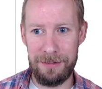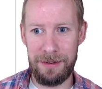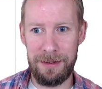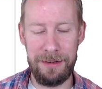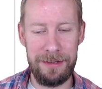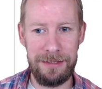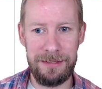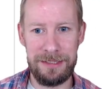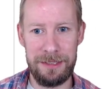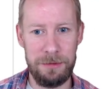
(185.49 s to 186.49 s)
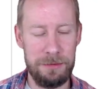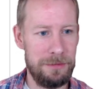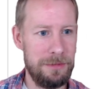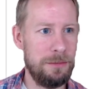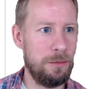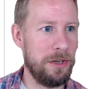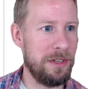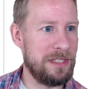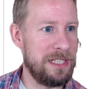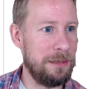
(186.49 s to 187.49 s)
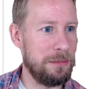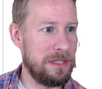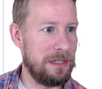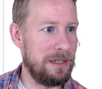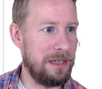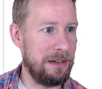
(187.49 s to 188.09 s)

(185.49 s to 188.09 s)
Like, so one of the teams that,